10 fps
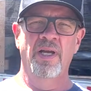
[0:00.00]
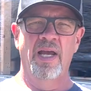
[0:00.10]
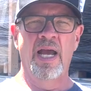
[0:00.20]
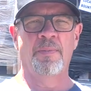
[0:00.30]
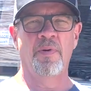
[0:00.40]

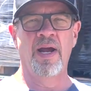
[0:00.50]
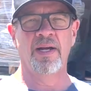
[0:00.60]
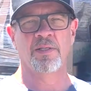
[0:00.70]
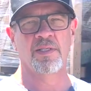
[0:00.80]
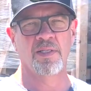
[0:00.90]

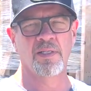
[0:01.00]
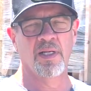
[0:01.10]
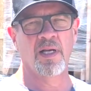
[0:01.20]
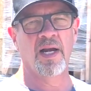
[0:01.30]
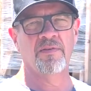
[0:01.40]
apparatus
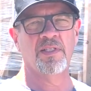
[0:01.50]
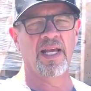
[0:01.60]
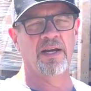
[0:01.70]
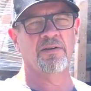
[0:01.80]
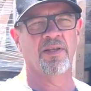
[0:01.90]
and kind of a
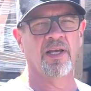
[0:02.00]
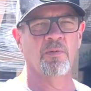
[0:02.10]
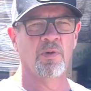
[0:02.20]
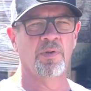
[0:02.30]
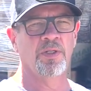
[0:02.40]
standard thing
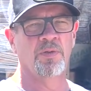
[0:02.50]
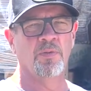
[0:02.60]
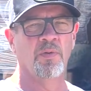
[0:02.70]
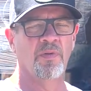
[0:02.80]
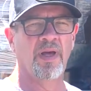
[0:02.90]
when we do
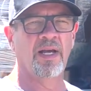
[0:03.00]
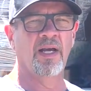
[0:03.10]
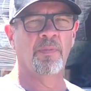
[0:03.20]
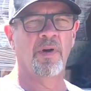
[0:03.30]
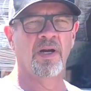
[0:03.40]
that kind
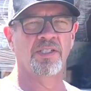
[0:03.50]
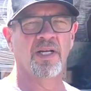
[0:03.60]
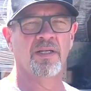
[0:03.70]
of project.